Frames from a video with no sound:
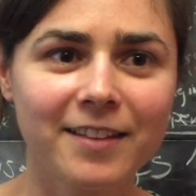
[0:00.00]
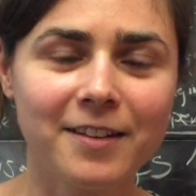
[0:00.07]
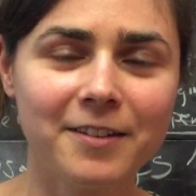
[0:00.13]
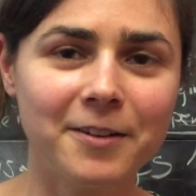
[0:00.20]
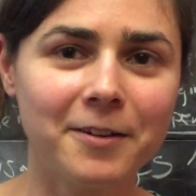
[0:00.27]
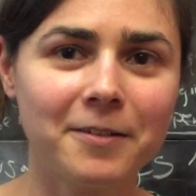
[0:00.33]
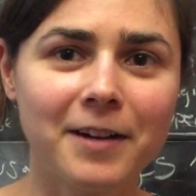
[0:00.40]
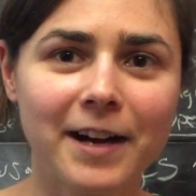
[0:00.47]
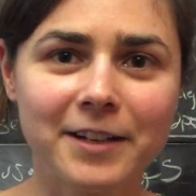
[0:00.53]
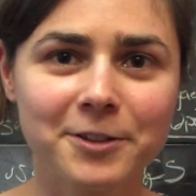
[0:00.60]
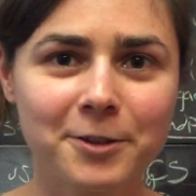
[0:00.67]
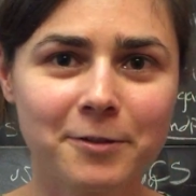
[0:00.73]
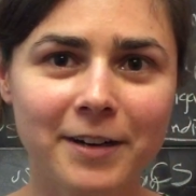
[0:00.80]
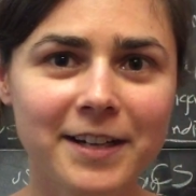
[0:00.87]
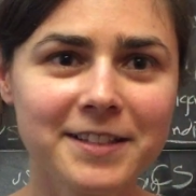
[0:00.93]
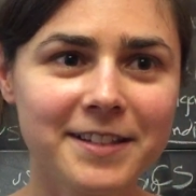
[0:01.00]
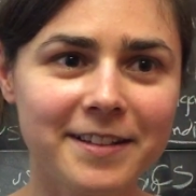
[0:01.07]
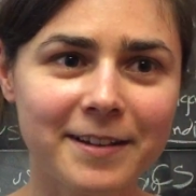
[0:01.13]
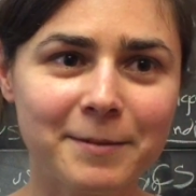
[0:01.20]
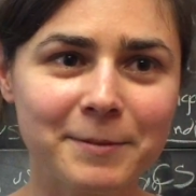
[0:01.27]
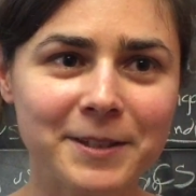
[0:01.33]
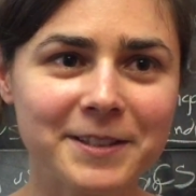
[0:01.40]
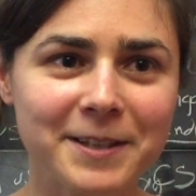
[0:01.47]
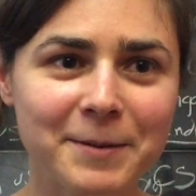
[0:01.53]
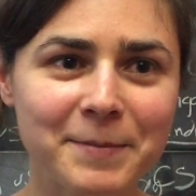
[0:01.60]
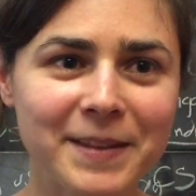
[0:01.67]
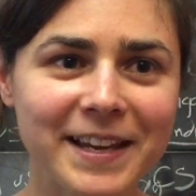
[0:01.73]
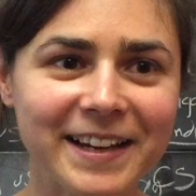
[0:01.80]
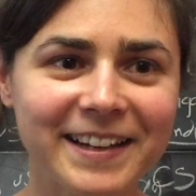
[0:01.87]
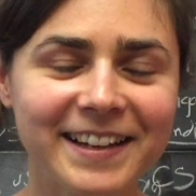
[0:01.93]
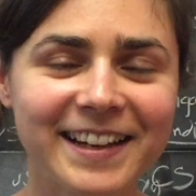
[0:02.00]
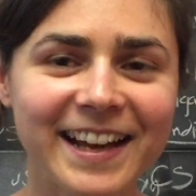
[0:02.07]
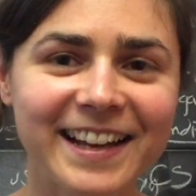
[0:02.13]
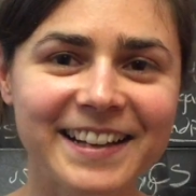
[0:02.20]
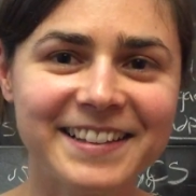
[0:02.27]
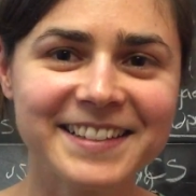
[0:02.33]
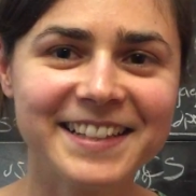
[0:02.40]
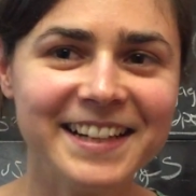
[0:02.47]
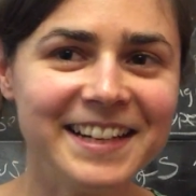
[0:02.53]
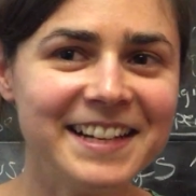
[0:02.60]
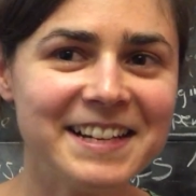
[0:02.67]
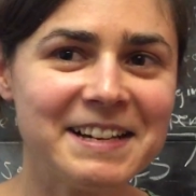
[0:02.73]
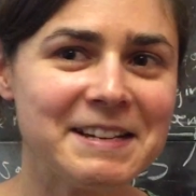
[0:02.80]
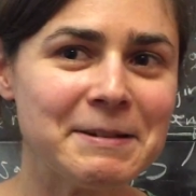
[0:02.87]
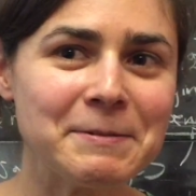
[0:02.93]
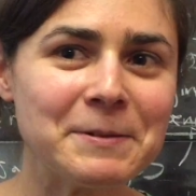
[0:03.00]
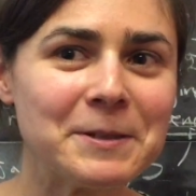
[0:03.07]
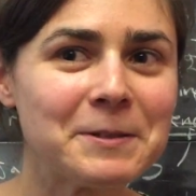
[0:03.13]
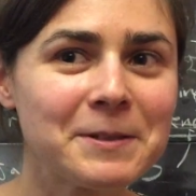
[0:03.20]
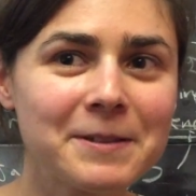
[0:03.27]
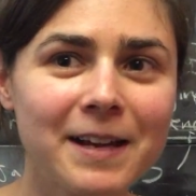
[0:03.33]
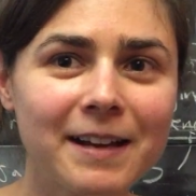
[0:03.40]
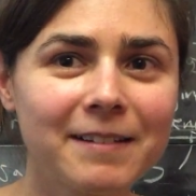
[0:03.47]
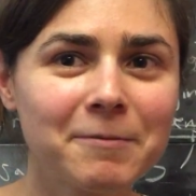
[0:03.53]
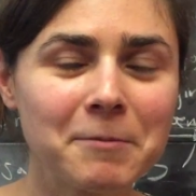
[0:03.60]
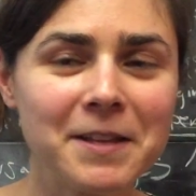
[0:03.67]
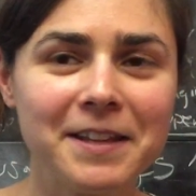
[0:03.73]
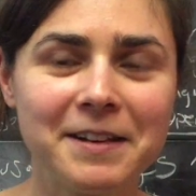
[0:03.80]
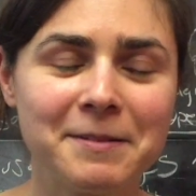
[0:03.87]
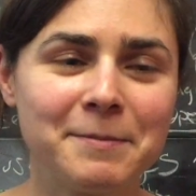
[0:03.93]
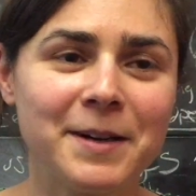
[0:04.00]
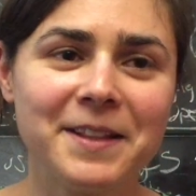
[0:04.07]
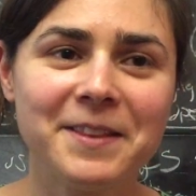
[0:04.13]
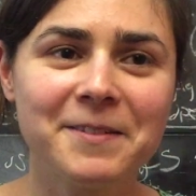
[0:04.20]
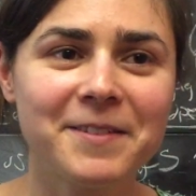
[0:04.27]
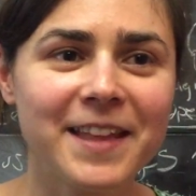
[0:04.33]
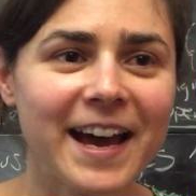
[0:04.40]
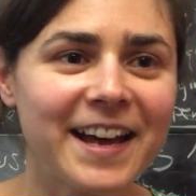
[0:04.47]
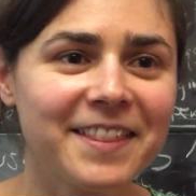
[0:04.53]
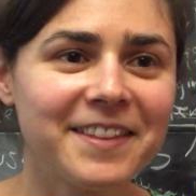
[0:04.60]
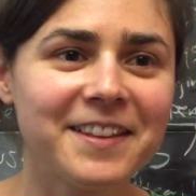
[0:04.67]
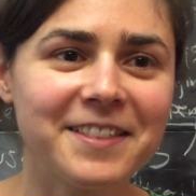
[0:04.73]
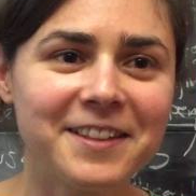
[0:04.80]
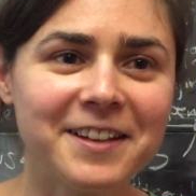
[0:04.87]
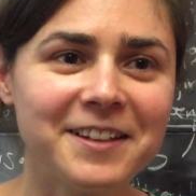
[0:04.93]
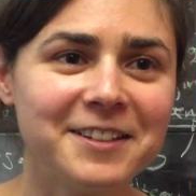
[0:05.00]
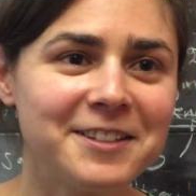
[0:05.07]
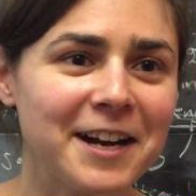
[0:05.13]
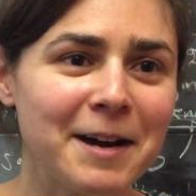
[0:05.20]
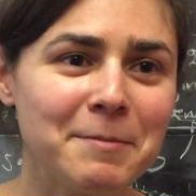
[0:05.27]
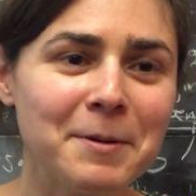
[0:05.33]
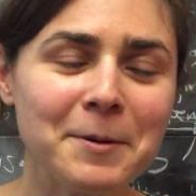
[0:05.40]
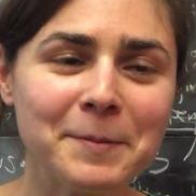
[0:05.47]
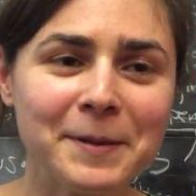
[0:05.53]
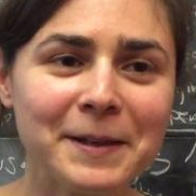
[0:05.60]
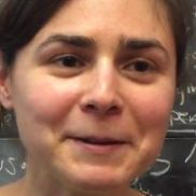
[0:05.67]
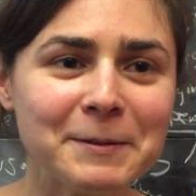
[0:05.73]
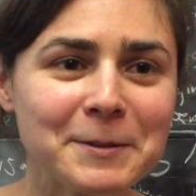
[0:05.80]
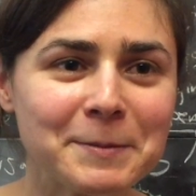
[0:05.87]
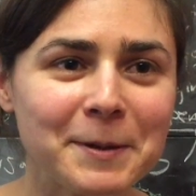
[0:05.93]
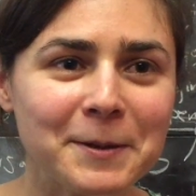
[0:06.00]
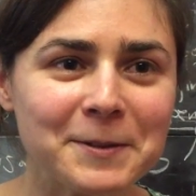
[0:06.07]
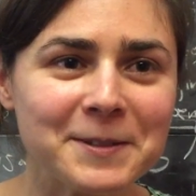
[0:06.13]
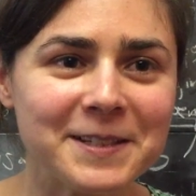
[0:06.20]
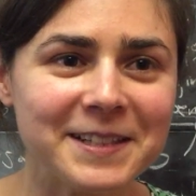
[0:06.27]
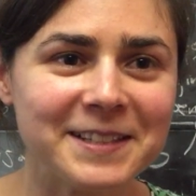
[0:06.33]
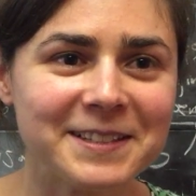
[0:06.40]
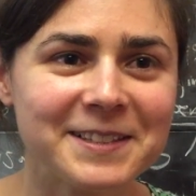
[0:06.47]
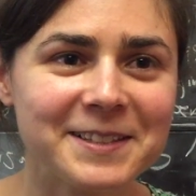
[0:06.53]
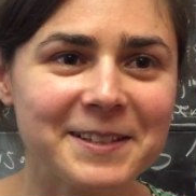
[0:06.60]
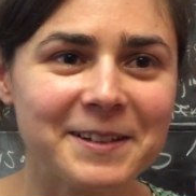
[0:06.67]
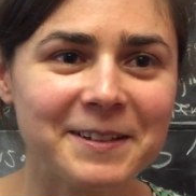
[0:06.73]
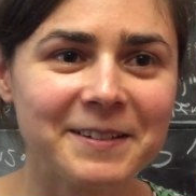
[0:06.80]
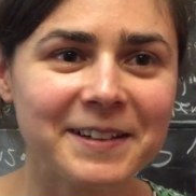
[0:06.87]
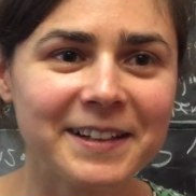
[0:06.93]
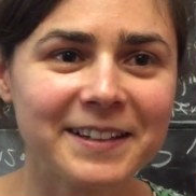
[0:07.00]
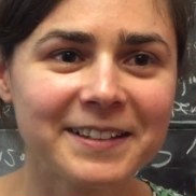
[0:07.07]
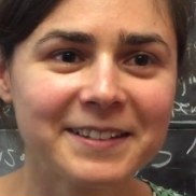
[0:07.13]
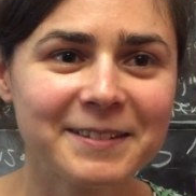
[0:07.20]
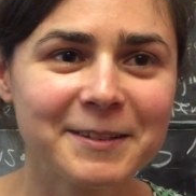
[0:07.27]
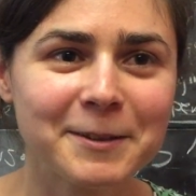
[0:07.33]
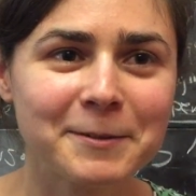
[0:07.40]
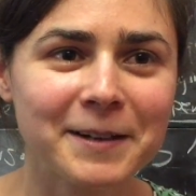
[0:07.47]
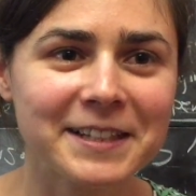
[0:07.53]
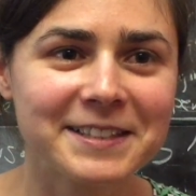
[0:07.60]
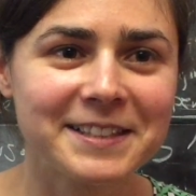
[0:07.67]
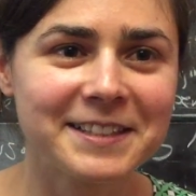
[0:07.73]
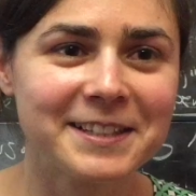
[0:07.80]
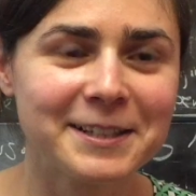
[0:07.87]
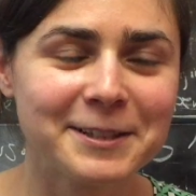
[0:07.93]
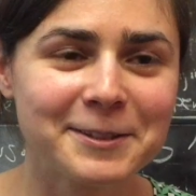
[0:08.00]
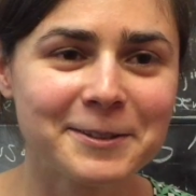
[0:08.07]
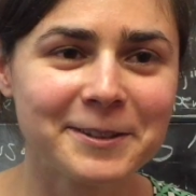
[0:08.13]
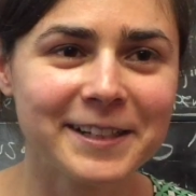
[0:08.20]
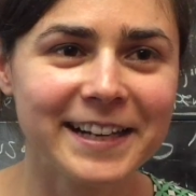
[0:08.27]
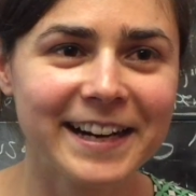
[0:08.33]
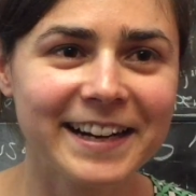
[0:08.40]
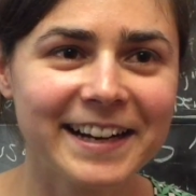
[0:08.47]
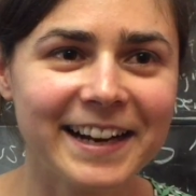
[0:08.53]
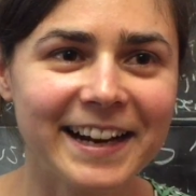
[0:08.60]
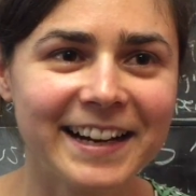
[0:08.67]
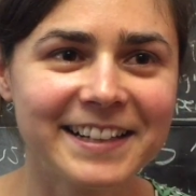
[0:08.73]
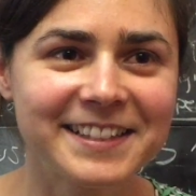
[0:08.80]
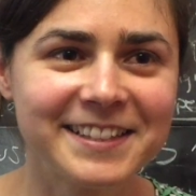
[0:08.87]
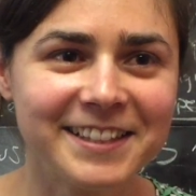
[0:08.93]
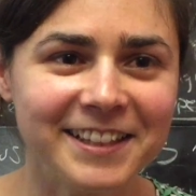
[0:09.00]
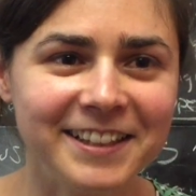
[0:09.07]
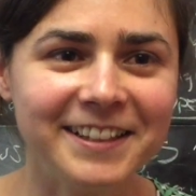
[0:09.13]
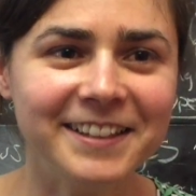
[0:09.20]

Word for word: You know, I should write to them or something. and it was within a month of that that the job opening was posted. So uh, the rest is history, I guess.